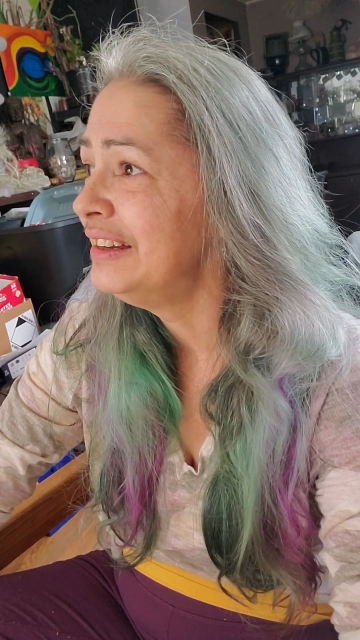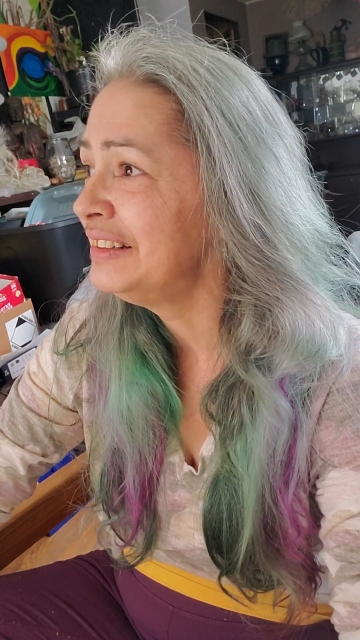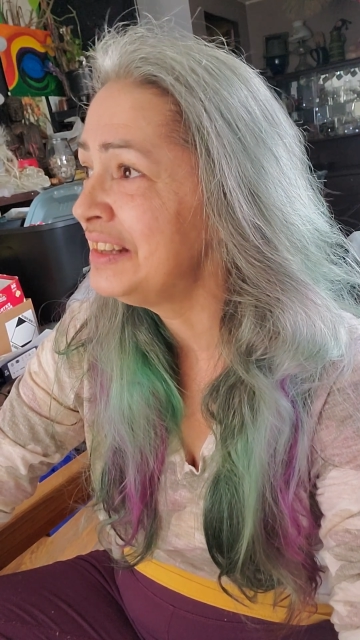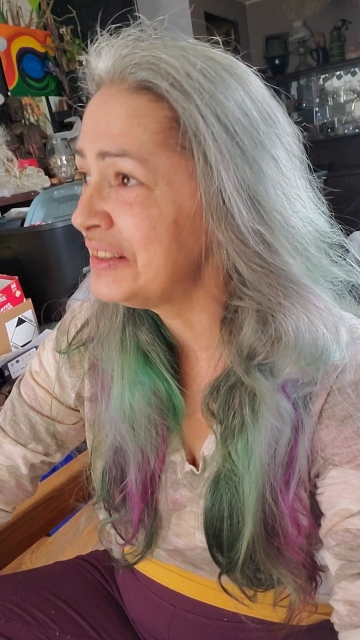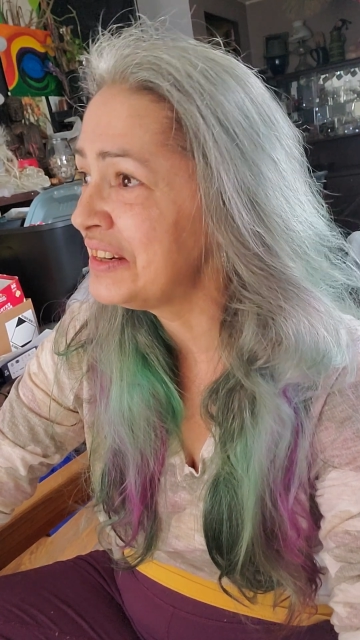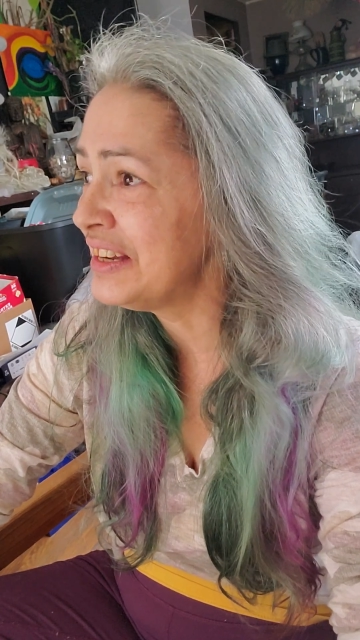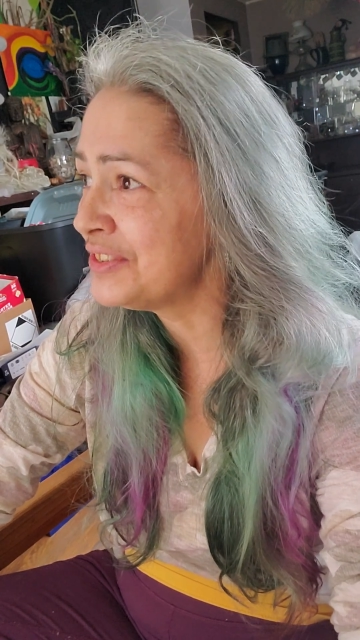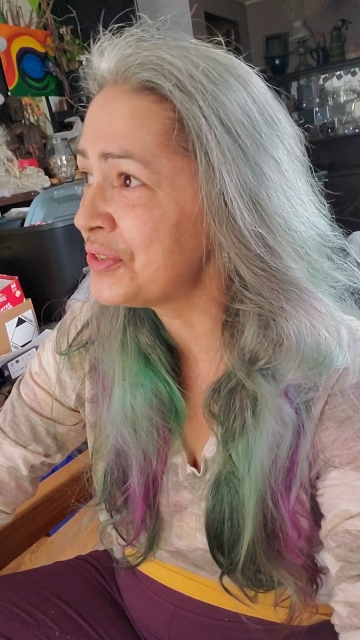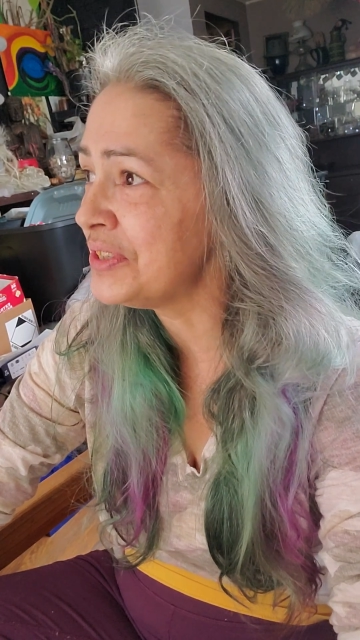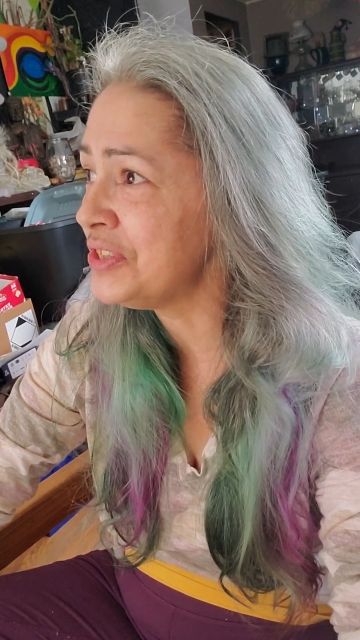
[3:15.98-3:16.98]
another
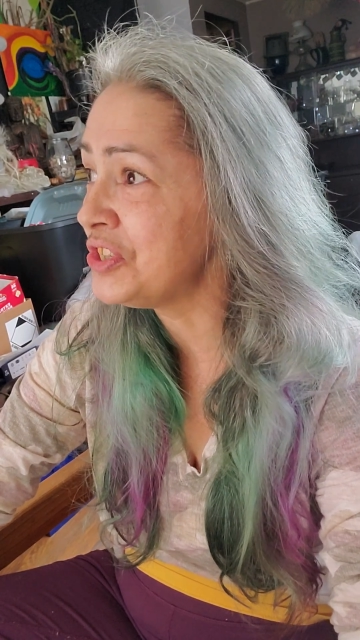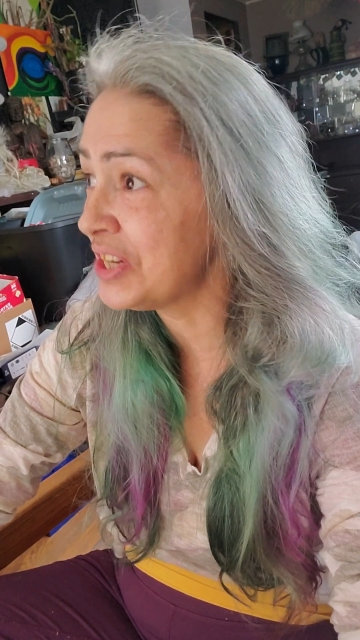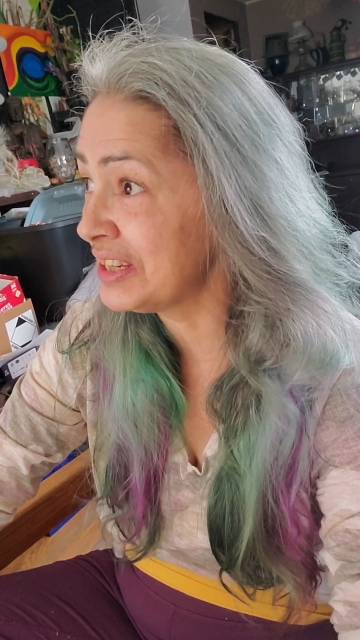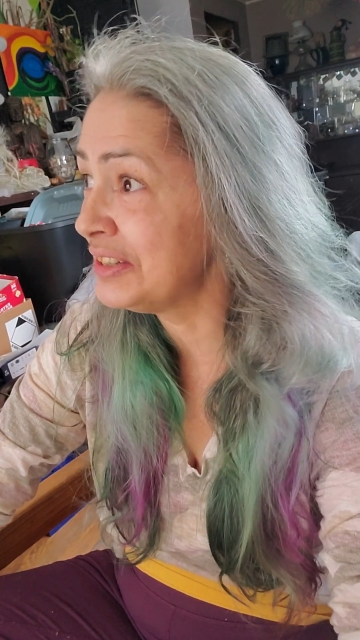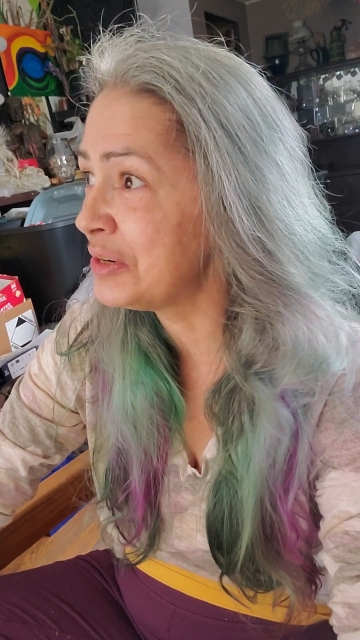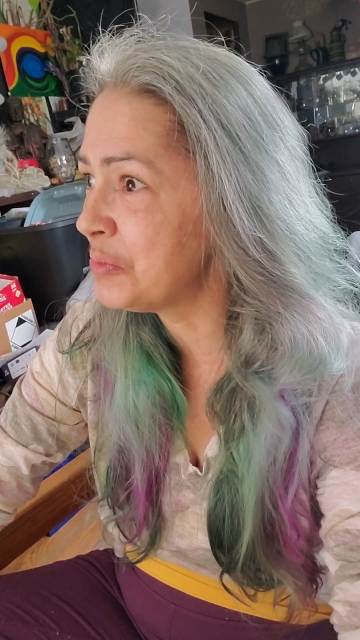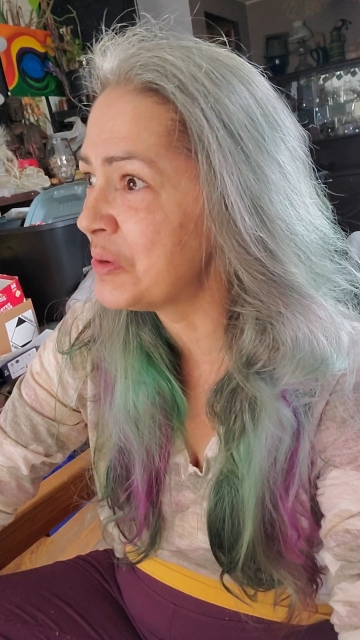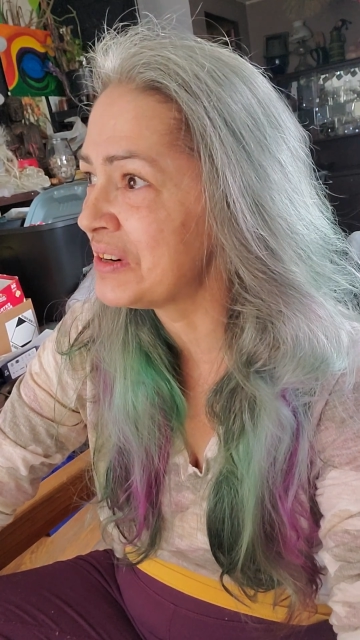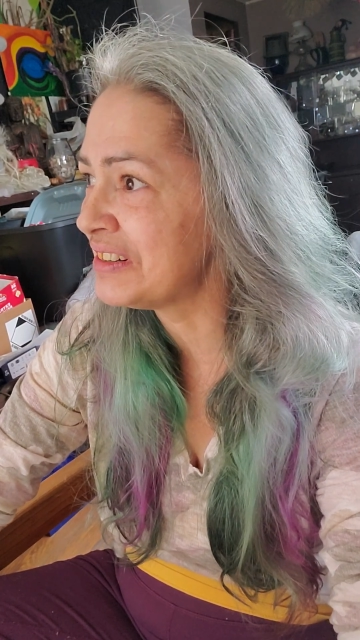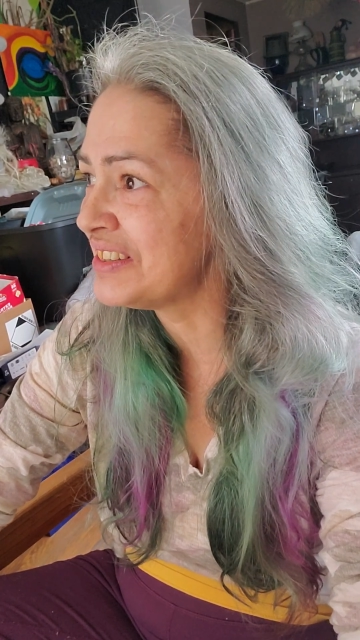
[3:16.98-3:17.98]
country checking our
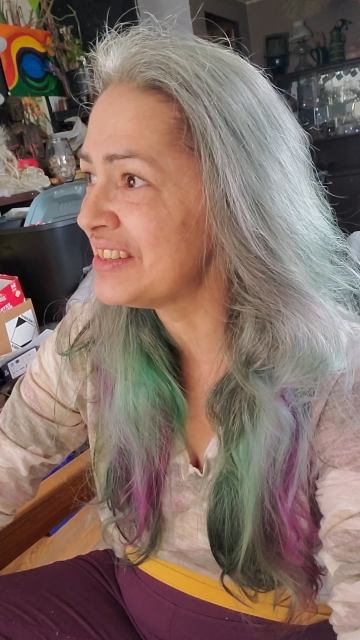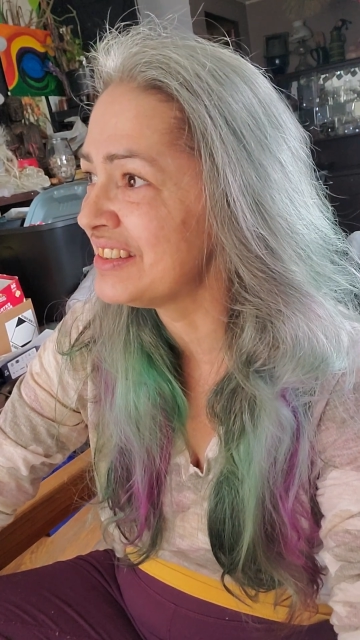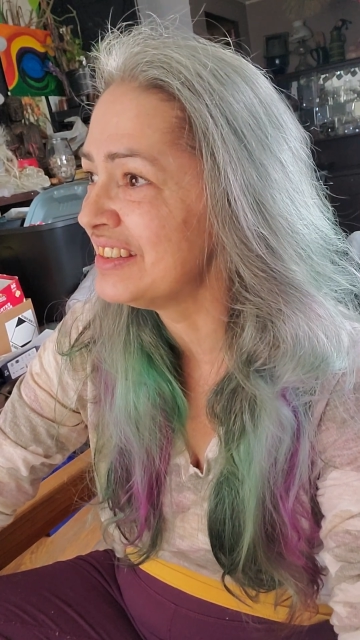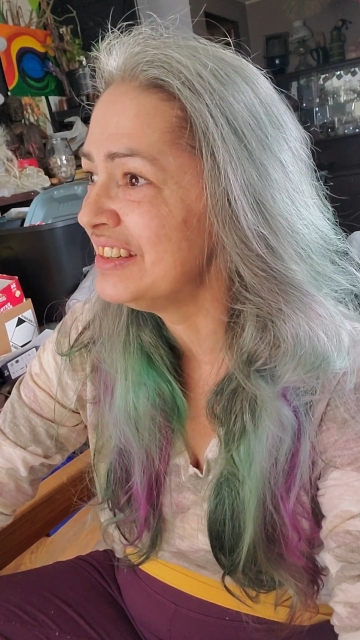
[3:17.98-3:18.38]
borders.